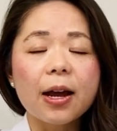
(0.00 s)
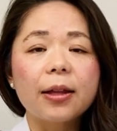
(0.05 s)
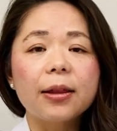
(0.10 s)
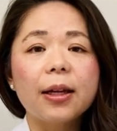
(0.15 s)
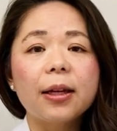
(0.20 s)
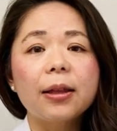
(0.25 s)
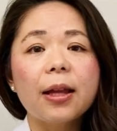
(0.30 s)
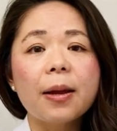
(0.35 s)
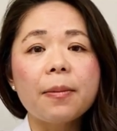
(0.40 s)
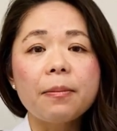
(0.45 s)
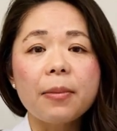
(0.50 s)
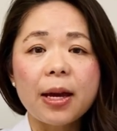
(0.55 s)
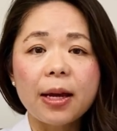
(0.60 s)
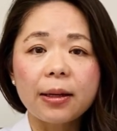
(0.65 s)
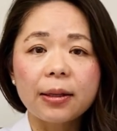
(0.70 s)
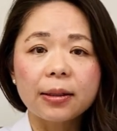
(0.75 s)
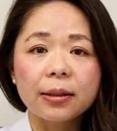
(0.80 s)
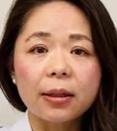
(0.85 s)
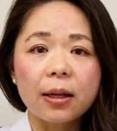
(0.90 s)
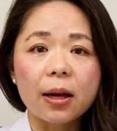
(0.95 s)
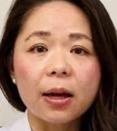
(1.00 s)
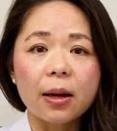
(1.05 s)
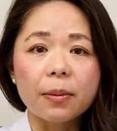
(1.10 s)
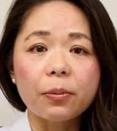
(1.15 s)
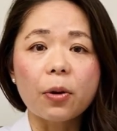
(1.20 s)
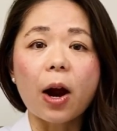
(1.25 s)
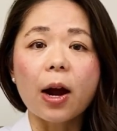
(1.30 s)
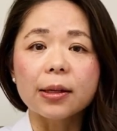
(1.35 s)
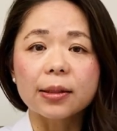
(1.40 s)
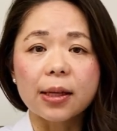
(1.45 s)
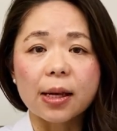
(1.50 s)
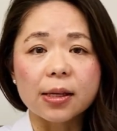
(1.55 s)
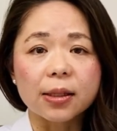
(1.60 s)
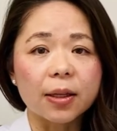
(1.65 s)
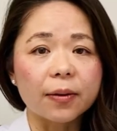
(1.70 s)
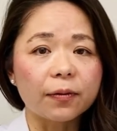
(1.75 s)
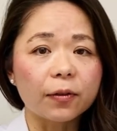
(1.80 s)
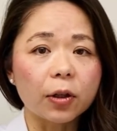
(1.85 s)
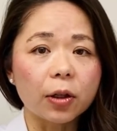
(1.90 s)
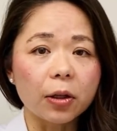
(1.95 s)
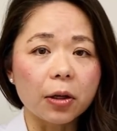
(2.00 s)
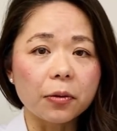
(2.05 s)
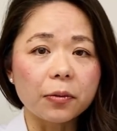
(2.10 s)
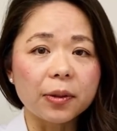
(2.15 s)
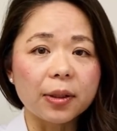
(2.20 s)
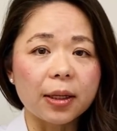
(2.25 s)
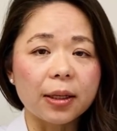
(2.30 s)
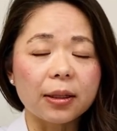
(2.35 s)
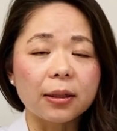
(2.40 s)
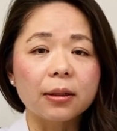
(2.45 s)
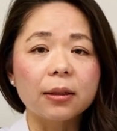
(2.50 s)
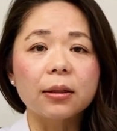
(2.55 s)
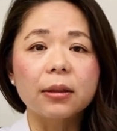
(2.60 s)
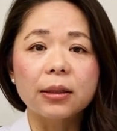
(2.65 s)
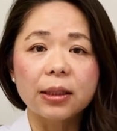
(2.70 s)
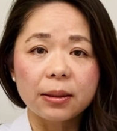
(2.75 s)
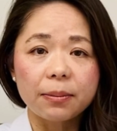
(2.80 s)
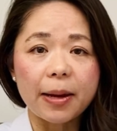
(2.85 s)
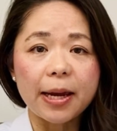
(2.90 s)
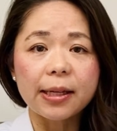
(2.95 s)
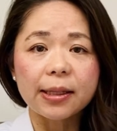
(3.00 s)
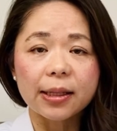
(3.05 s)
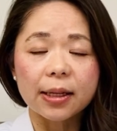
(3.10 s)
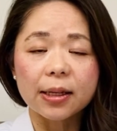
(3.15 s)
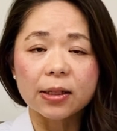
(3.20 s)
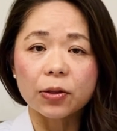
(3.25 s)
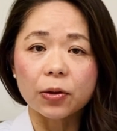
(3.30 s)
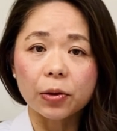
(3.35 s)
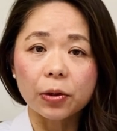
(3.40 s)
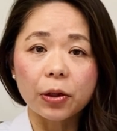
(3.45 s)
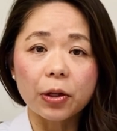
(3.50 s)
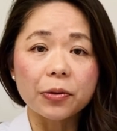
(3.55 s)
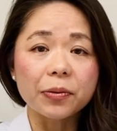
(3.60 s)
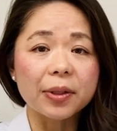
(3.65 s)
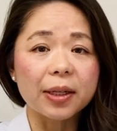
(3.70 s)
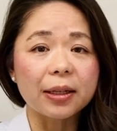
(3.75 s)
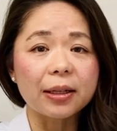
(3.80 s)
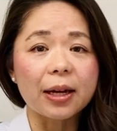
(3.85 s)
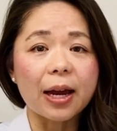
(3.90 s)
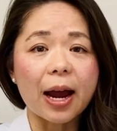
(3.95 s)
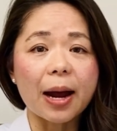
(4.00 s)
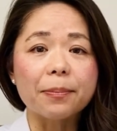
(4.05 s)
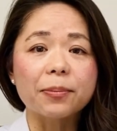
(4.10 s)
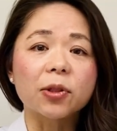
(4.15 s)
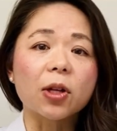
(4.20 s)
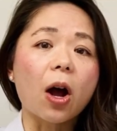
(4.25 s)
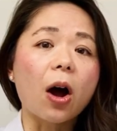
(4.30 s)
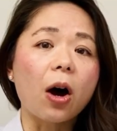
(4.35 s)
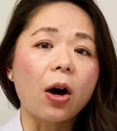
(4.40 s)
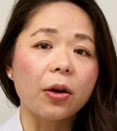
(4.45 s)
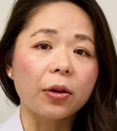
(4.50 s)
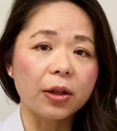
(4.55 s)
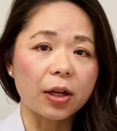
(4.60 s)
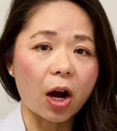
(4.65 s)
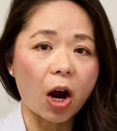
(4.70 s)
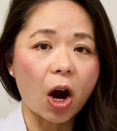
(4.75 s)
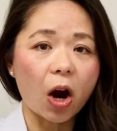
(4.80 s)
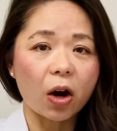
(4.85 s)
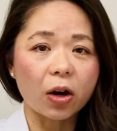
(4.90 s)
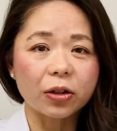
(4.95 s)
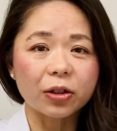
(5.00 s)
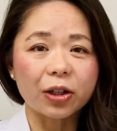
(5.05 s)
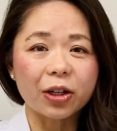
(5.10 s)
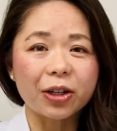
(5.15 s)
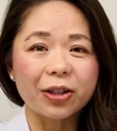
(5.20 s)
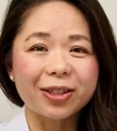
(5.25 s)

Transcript: then it makes the process of closing spaces or closing gaps all the harder.